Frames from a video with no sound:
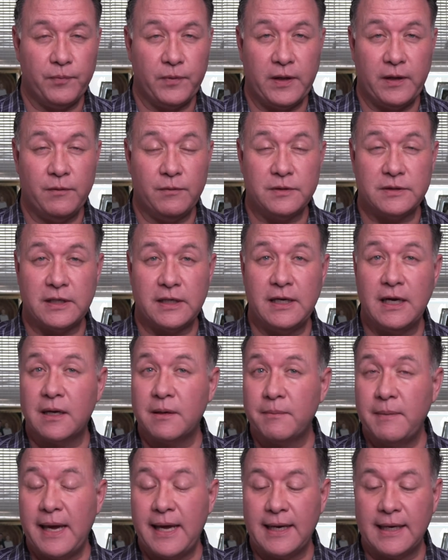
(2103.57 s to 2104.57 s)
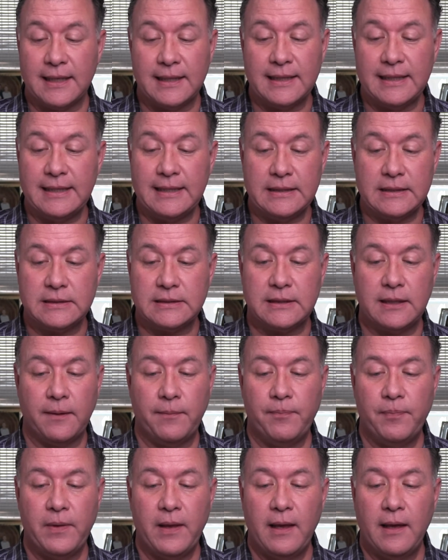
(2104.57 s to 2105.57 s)
He was a young man at least.
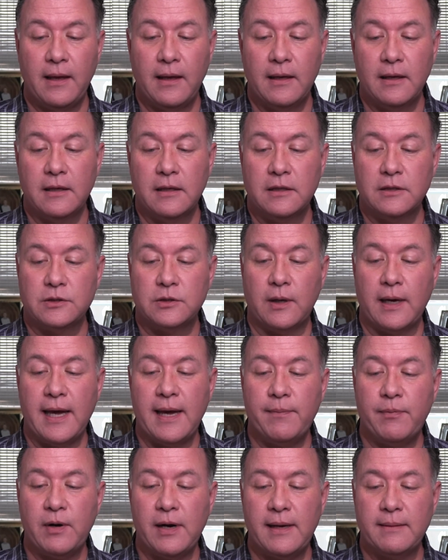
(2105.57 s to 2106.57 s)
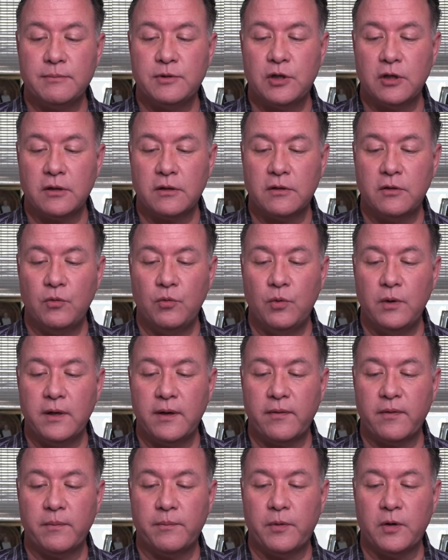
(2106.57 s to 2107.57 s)
So Abraham took the wood
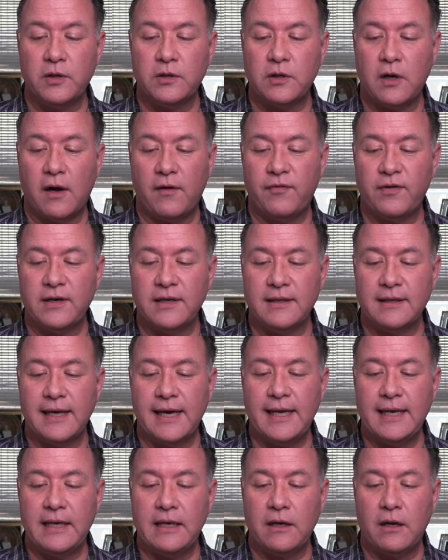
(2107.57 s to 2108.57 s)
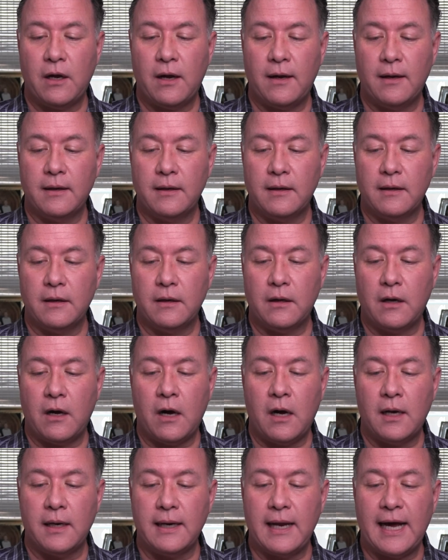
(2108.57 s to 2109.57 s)
of the burnt offering and laid it on,
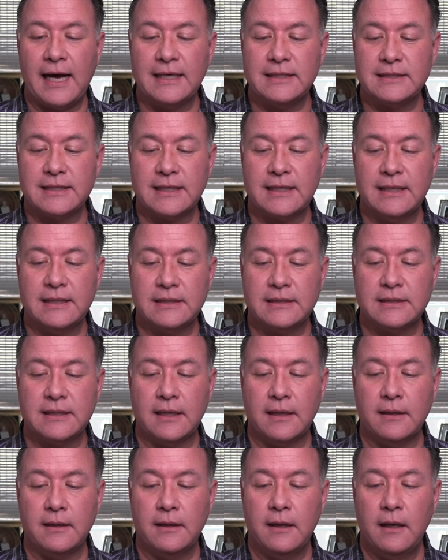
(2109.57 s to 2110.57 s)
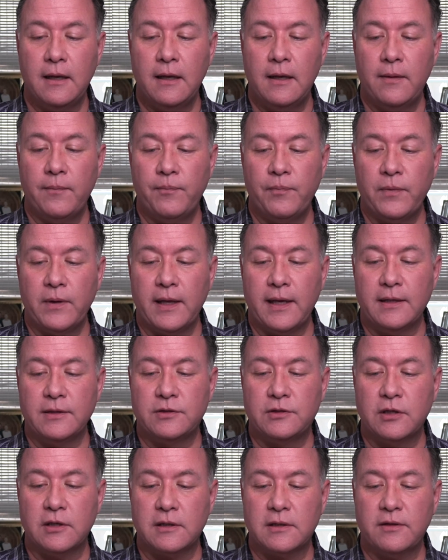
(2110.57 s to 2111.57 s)
on Isaac his son, and
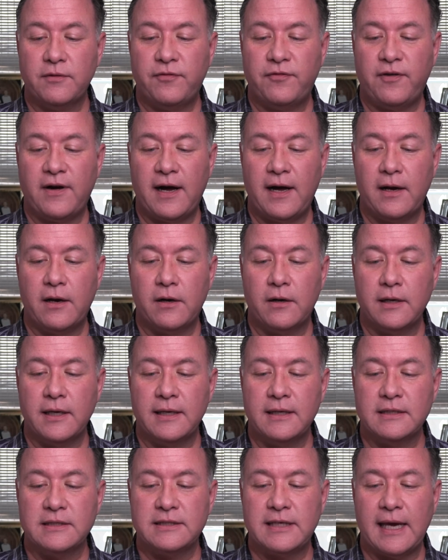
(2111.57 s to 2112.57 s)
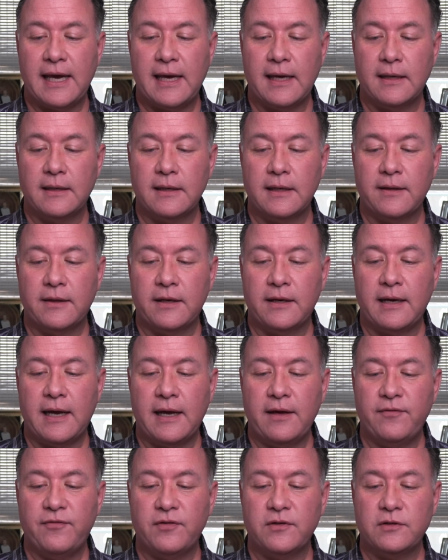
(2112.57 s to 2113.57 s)
took the fire in his hand, and the
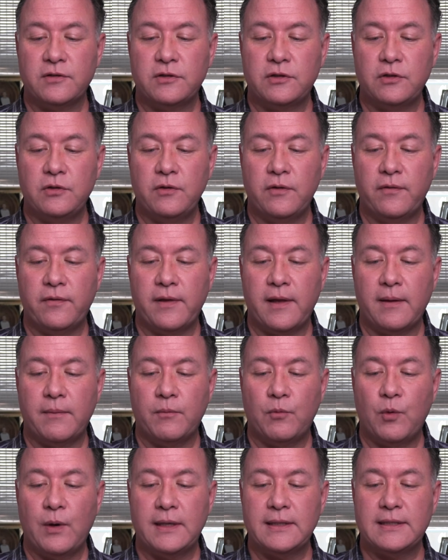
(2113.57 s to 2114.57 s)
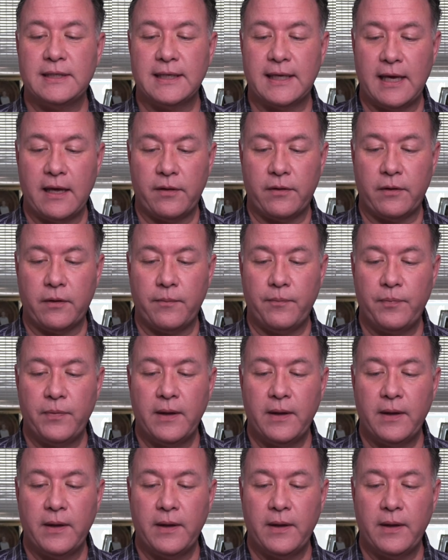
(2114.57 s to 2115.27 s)
knife and two of them went together.